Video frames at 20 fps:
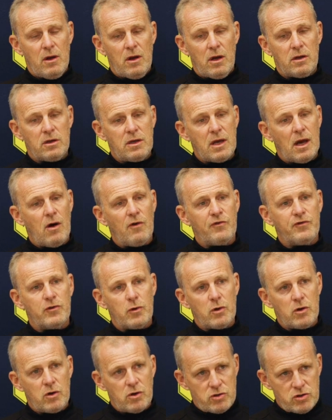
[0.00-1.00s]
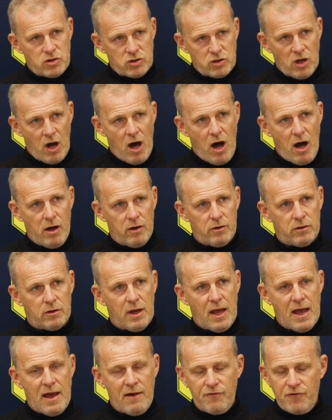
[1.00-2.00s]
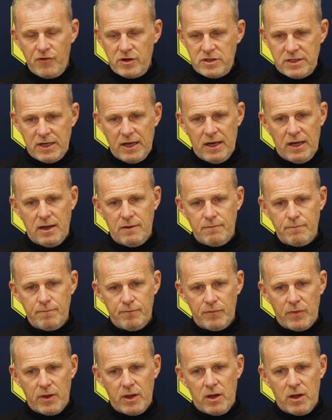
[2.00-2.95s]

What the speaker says: and get off to a good start. Every team